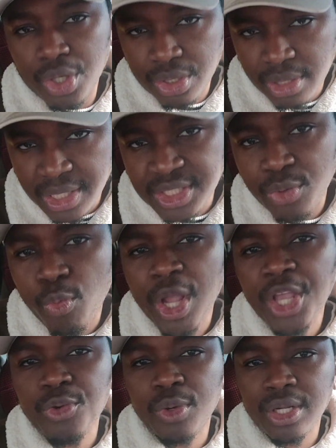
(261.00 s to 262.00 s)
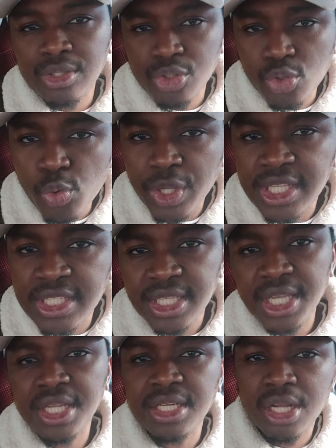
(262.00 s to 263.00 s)
there is a way you can do it
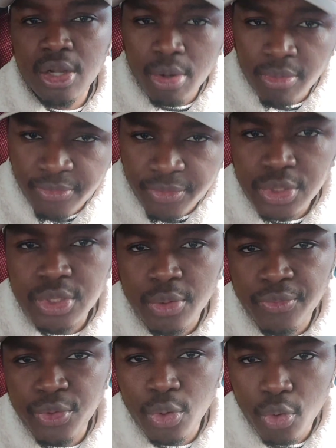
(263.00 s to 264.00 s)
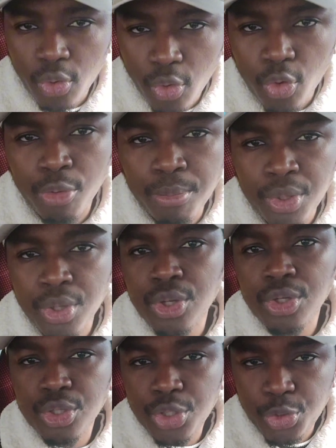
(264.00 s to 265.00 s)
in the comfort of your home.
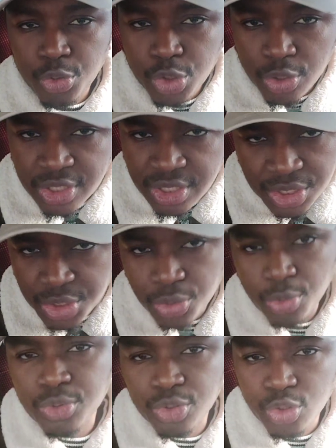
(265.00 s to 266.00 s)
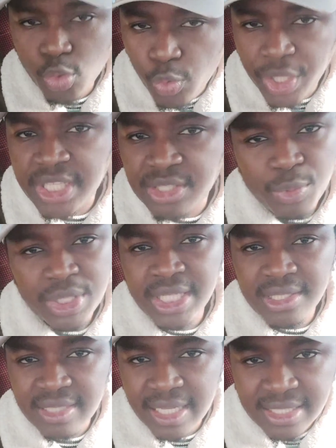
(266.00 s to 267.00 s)
You just, do it
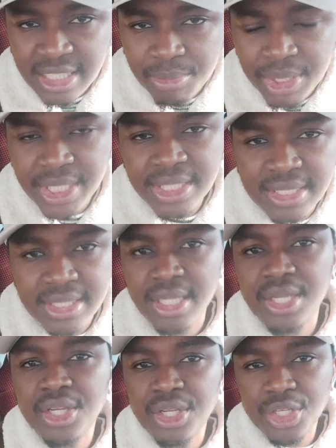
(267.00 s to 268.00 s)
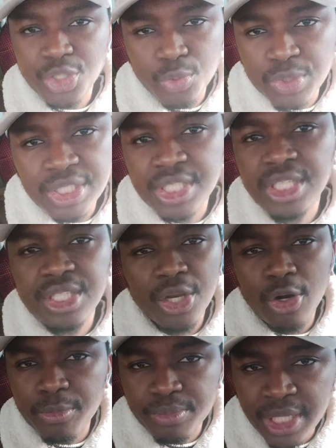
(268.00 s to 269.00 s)
within 30 minutes. You'll see the
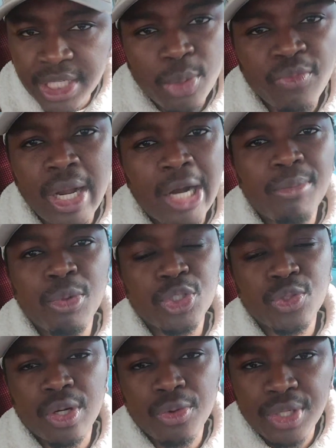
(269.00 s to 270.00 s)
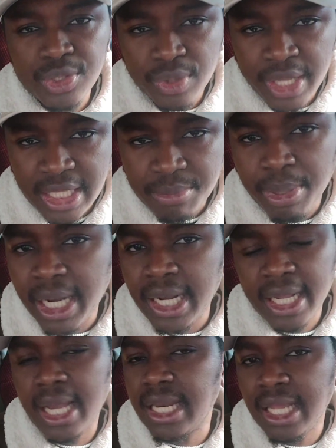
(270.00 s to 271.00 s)
update of how much you are going to get
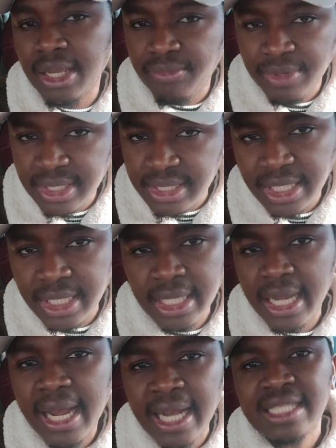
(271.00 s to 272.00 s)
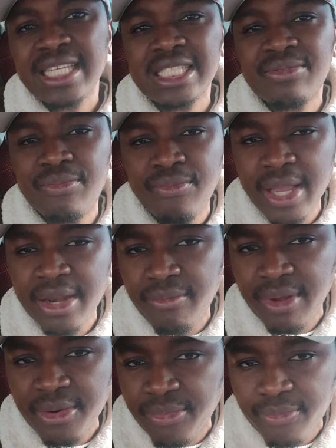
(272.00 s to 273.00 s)
back and everything. And it's very,
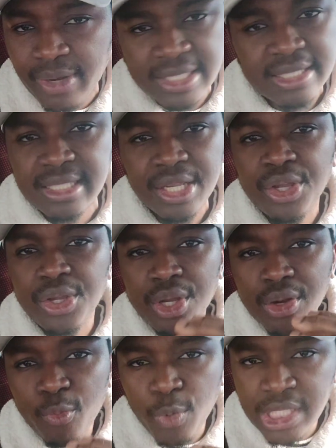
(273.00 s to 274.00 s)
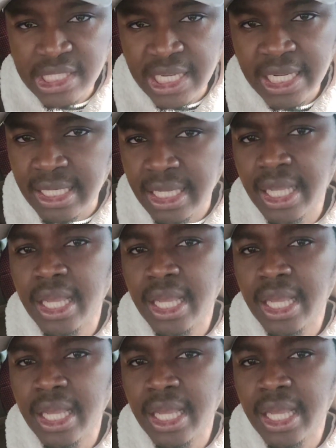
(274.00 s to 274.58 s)
very fast. Within